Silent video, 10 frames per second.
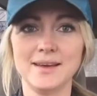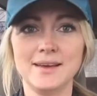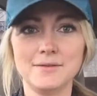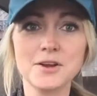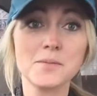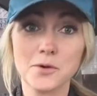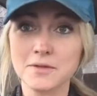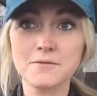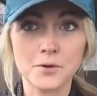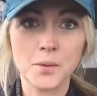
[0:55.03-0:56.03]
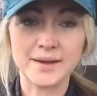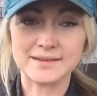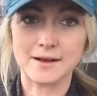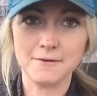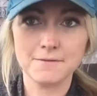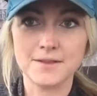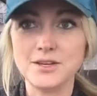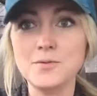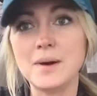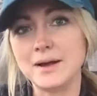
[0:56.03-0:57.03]
If you took more than 4 weeks off,
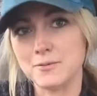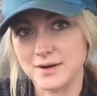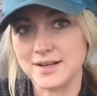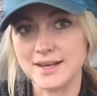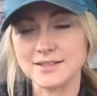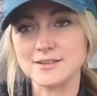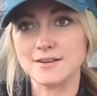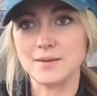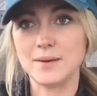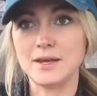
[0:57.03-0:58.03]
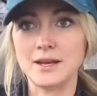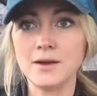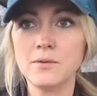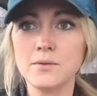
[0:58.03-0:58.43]
then you might want to again start at the beginning.